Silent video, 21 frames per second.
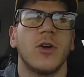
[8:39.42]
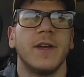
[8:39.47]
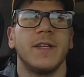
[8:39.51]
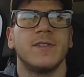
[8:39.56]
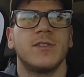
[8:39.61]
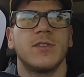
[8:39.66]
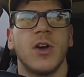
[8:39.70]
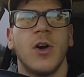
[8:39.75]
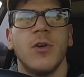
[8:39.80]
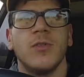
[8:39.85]
So
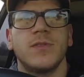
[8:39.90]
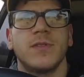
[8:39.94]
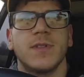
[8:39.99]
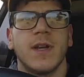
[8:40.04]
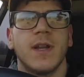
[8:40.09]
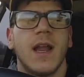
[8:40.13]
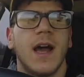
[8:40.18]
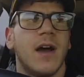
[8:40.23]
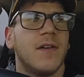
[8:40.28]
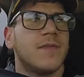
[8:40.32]
in
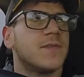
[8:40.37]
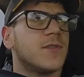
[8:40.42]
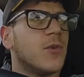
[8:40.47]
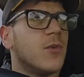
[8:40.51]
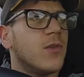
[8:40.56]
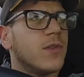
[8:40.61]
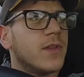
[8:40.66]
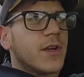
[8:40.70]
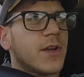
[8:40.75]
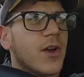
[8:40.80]
total, after
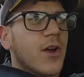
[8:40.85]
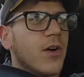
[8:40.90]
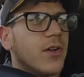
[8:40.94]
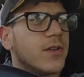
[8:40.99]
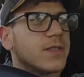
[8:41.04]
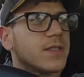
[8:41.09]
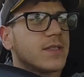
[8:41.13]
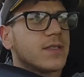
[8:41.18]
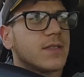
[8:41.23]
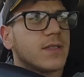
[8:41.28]
all the
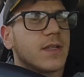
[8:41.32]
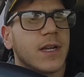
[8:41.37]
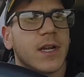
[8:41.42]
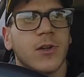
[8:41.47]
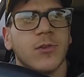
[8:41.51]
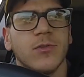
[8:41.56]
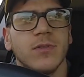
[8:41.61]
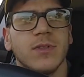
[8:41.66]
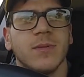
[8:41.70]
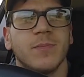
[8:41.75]
costs,
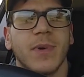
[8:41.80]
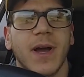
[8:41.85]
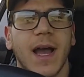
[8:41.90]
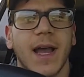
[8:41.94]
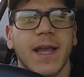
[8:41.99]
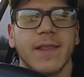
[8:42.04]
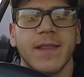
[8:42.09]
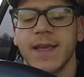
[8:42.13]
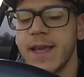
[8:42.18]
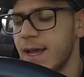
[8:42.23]
including
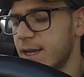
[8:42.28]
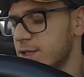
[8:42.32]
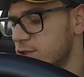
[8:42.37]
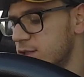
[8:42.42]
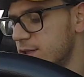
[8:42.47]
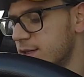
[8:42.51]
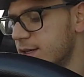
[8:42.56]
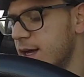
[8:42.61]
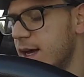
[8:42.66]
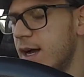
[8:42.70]
buying the
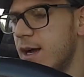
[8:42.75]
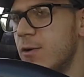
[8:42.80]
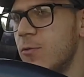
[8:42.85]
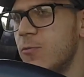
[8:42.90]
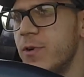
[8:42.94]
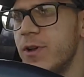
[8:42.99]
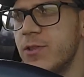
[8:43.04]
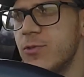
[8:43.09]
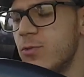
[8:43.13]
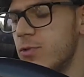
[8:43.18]
actual car
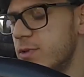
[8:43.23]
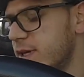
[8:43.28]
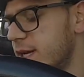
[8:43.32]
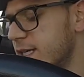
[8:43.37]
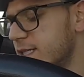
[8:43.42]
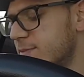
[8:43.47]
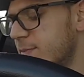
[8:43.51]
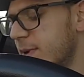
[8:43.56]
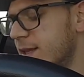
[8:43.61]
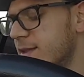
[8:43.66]
with all the
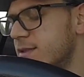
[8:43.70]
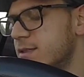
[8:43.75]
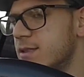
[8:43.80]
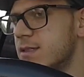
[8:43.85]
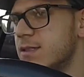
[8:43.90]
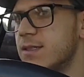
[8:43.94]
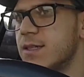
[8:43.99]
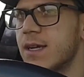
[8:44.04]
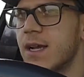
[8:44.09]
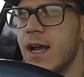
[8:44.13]

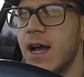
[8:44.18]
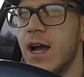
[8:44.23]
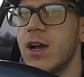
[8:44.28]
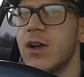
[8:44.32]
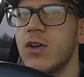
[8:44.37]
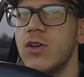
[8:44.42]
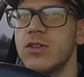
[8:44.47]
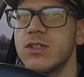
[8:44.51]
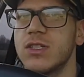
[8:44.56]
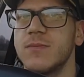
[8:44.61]
expenses, the car
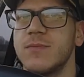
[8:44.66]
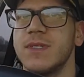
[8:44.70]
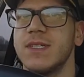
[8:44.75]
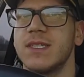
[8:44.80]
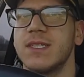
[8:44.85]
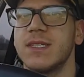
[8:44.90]
costed me